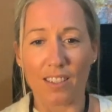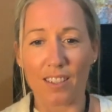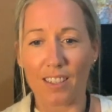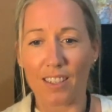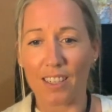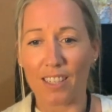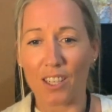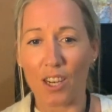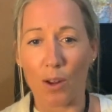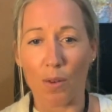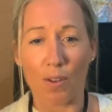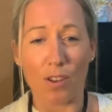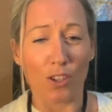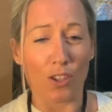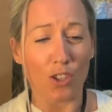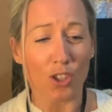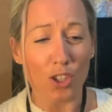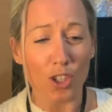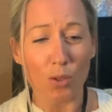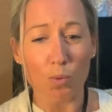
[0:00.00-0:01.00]
you know,
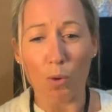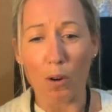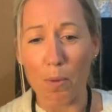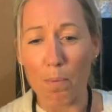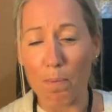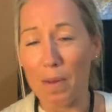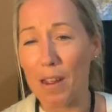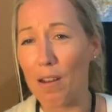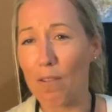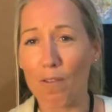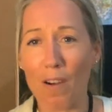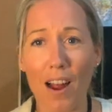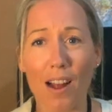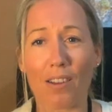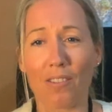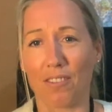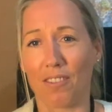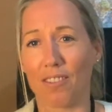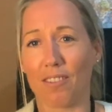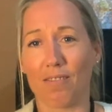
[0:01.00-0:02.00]
you just want to be
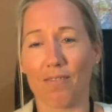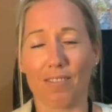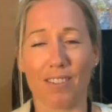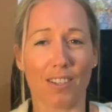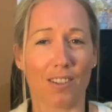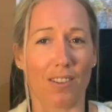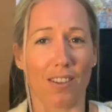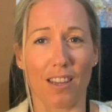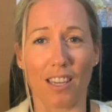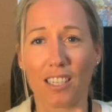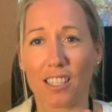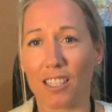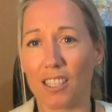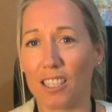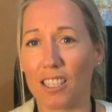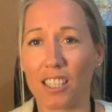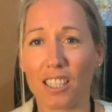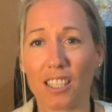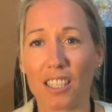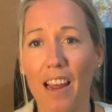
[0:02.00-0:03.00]
around
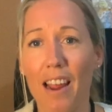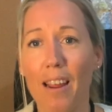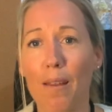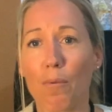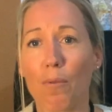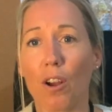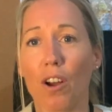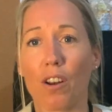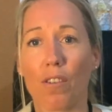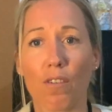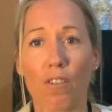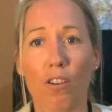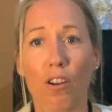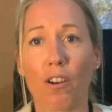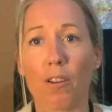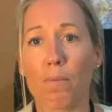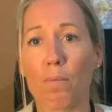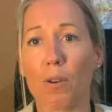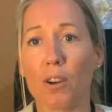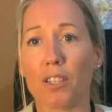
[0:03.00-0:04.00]
the same kind of
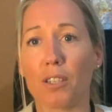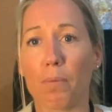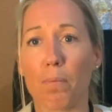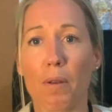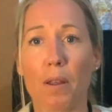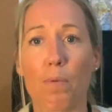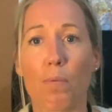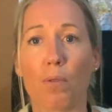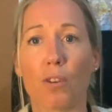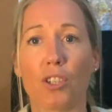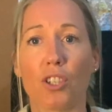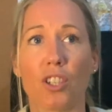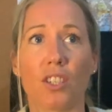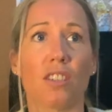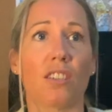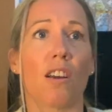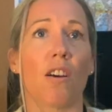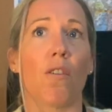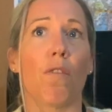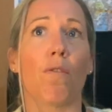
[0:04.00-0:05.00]
like-minded people as
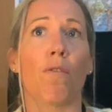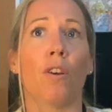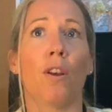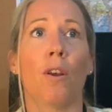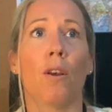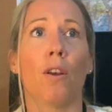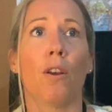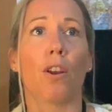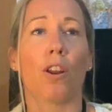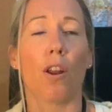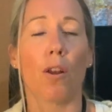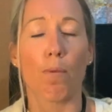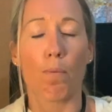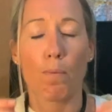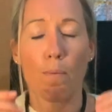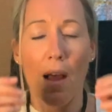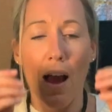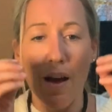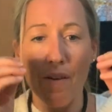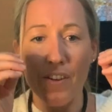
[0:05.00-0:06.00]
yourself, you know,
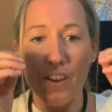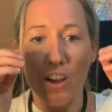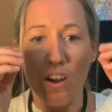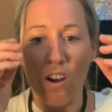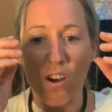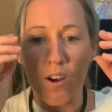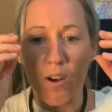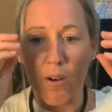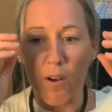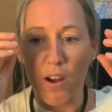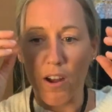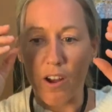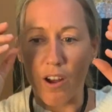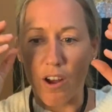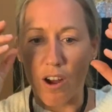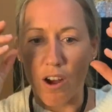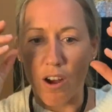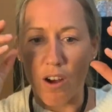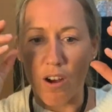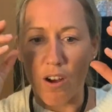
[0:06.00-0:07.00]
having
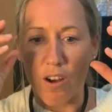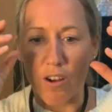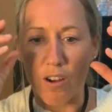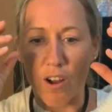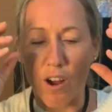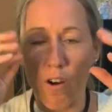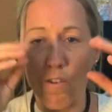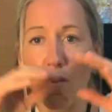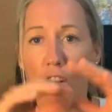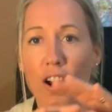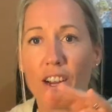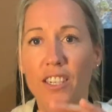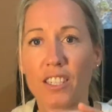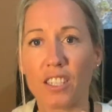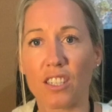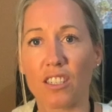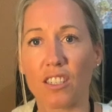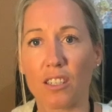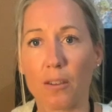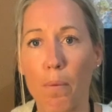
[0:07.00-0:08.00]
our
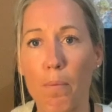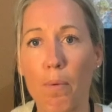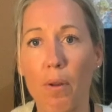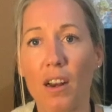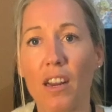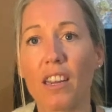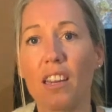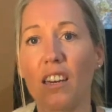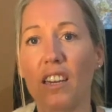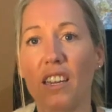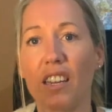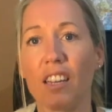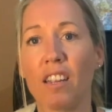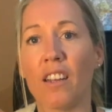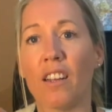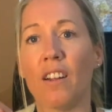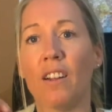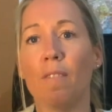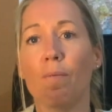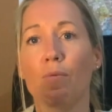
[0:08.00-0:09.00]
horizons
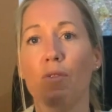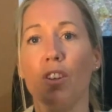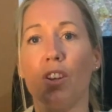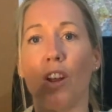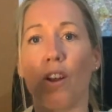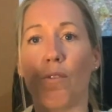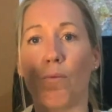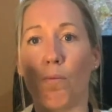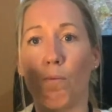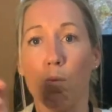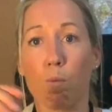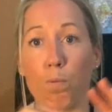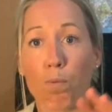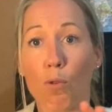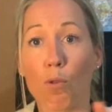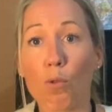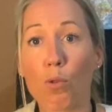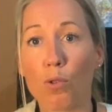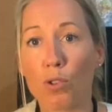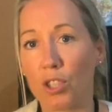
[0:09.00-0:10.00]
completely, you know,
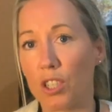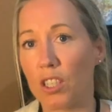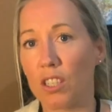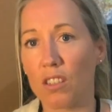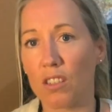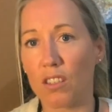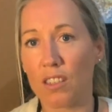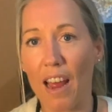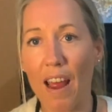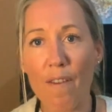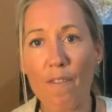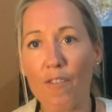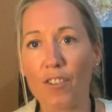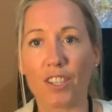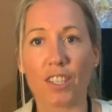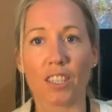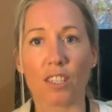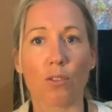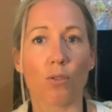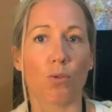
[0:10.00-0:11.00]
broadened every
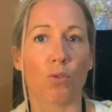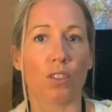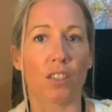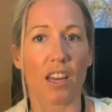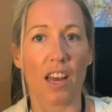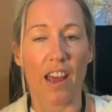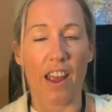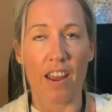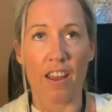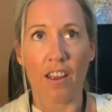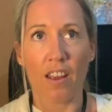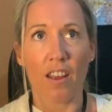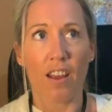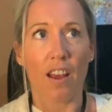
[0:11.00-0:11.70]
single day.